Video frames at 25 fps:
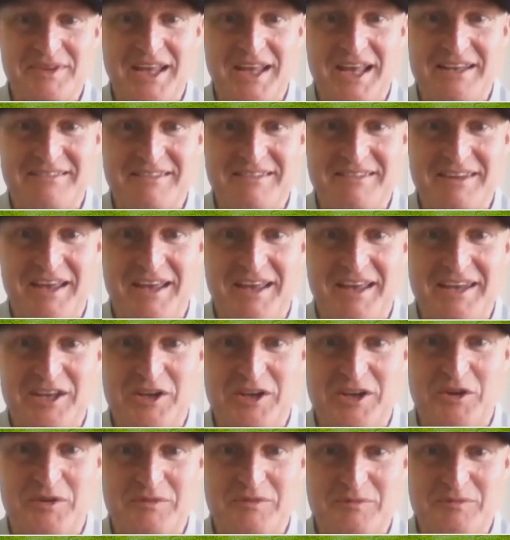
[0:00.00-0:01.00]
that
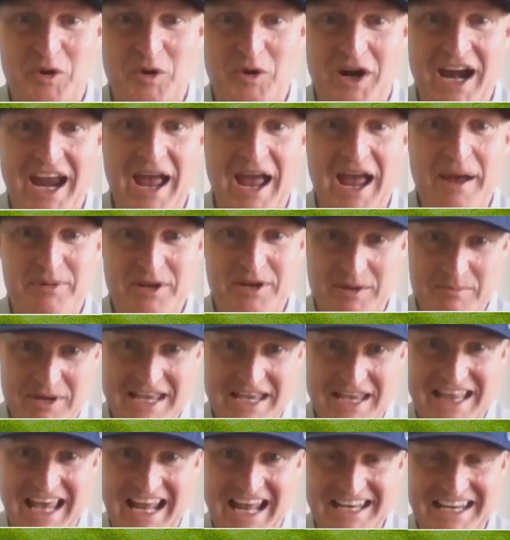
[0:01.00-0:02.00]
where I happen to
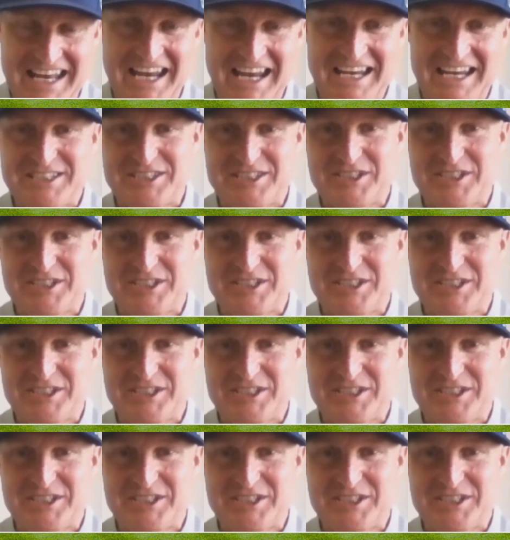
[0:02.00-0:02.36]
be that day.